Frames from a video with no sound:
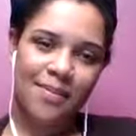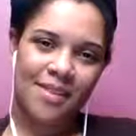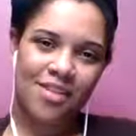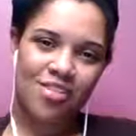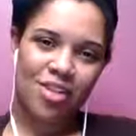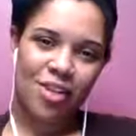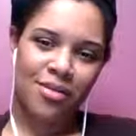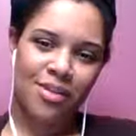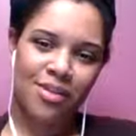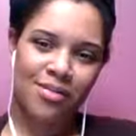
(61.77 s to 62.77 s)
it's not
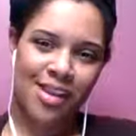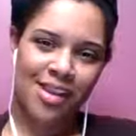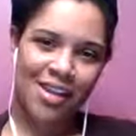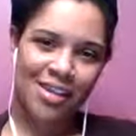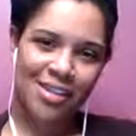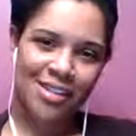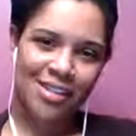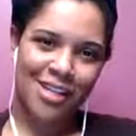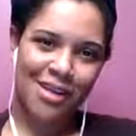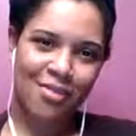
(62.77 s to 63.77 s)
really Reiki all the
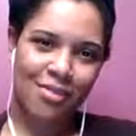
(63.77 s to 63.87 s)
time,